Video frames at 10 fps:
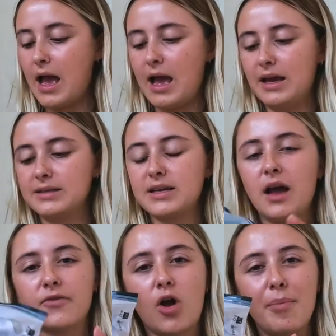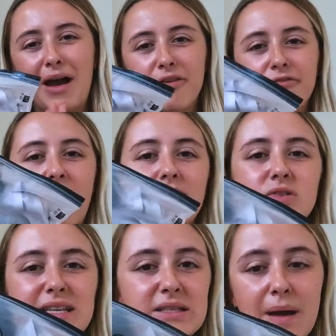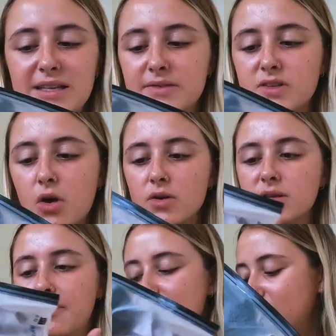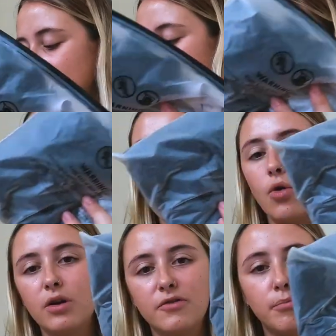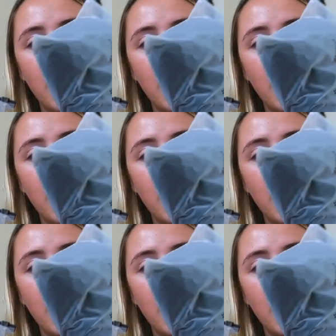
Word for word: and I've got about 5 or 6 pairs of socks. So I've literally just got all of